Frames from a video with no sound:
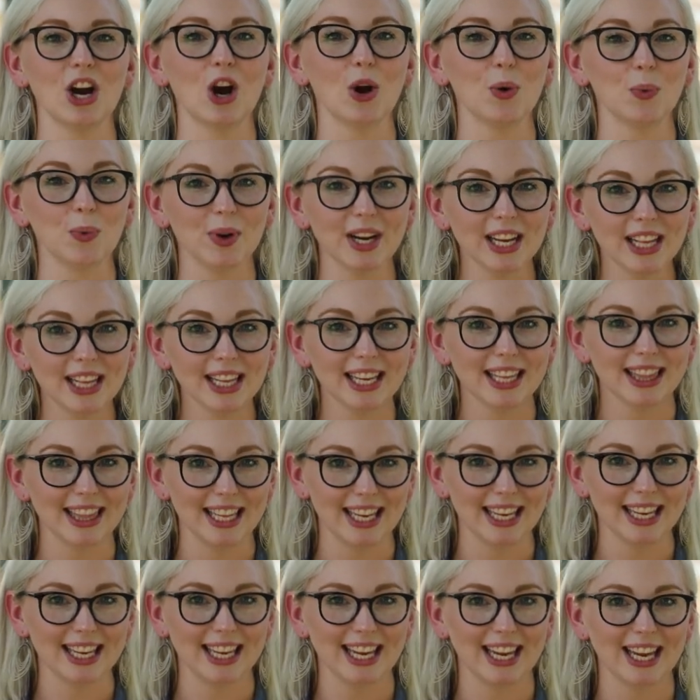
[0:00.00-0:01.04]
really
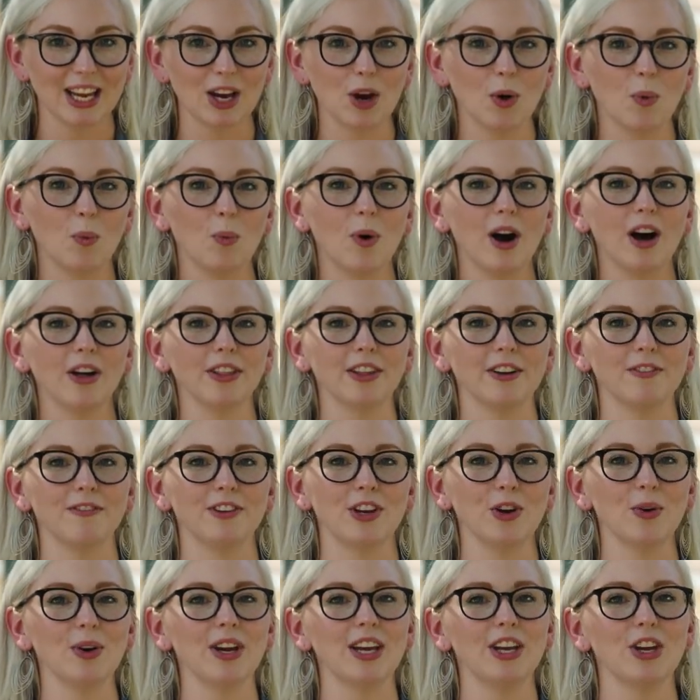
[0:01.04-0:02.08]
thinking while they're
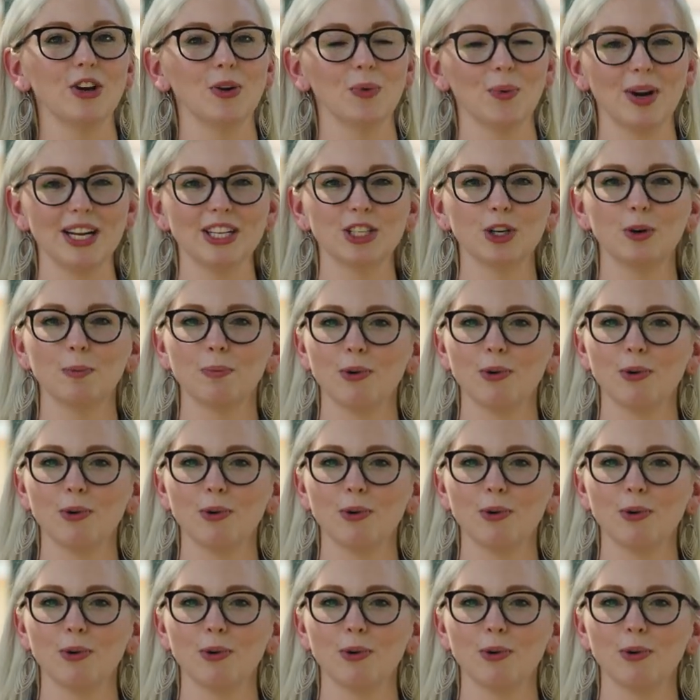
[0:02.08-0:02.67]
viewing your rental